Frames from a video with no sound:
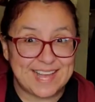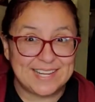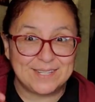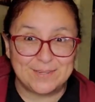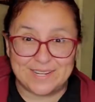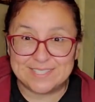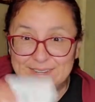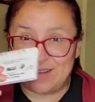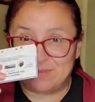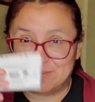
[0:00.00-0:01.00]
I do. I
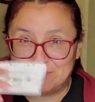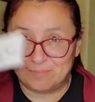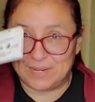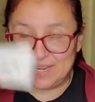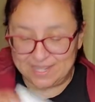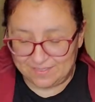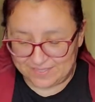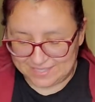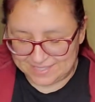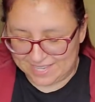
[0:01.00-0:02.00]
still have plenty of
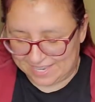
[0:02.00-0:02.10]
these.